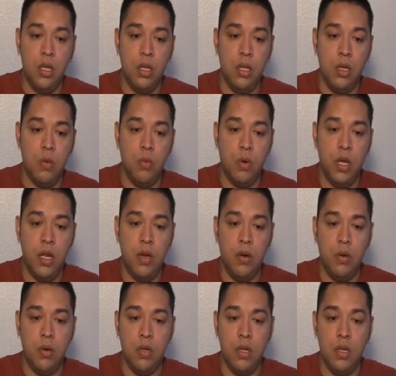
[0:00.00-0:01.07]

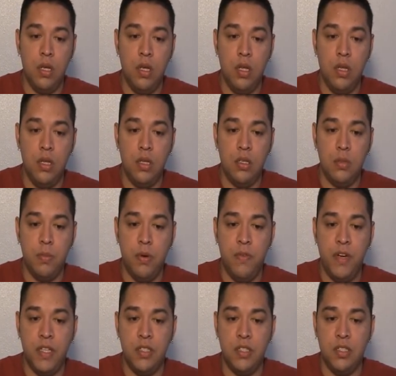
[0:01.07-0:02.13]
when
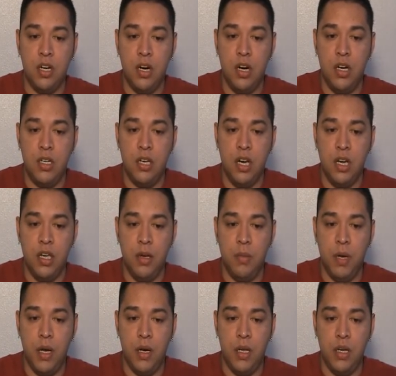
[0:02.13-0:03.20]
professors are talking
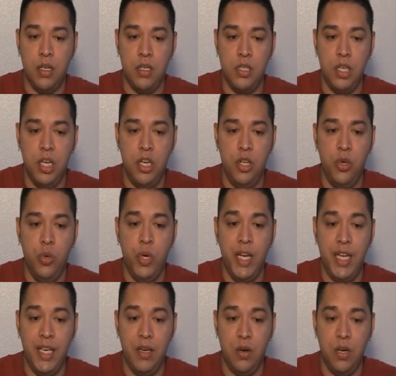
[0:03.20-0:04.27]
about
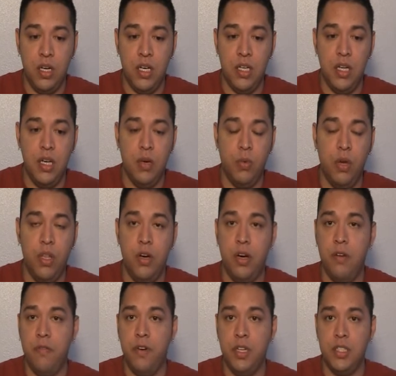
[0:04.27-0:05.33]
continuity, or whether
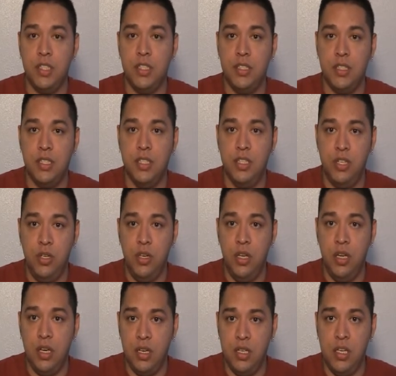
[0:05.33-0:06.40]
a function is
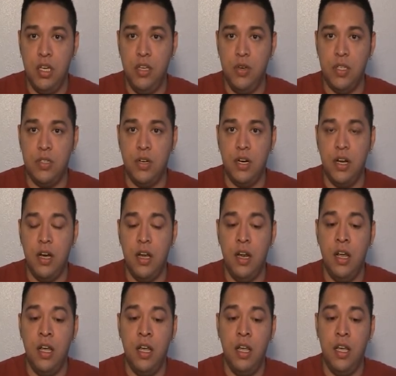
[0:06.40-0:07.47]
continuous or not,
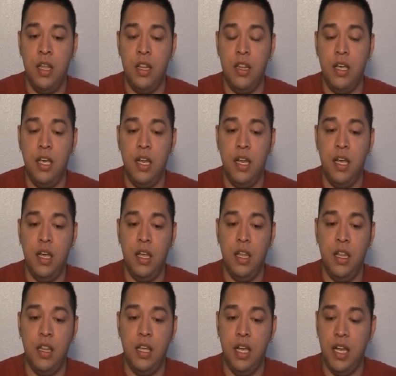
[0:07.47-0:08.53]
they
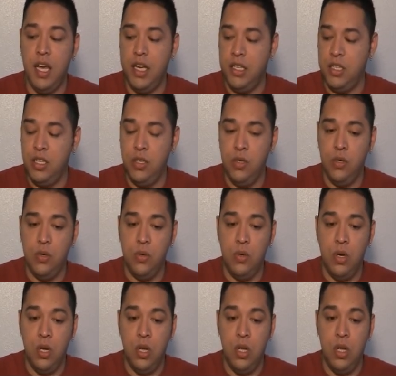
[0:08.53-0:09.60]
like
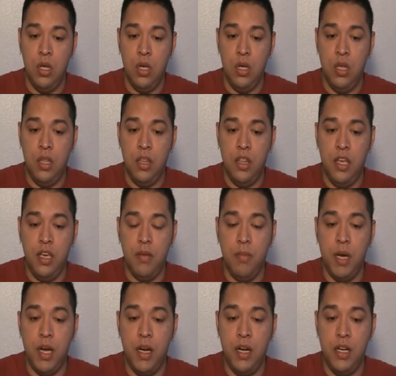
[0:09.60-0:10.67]
to think
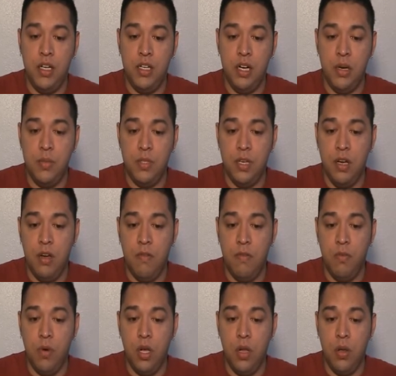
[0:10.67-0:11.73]
about it in terms of,
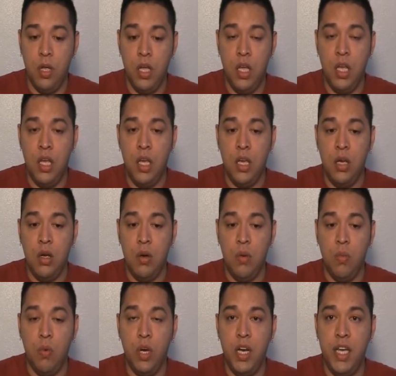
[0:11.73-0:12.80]
well,
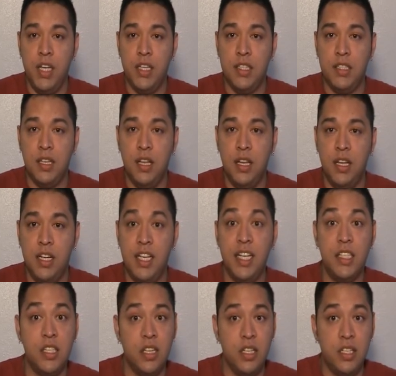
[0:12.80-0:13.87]
what is
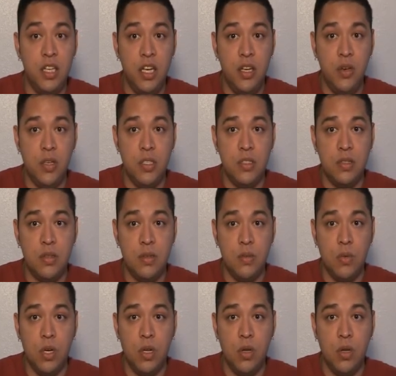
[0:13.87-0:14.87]
discontinuous? Well,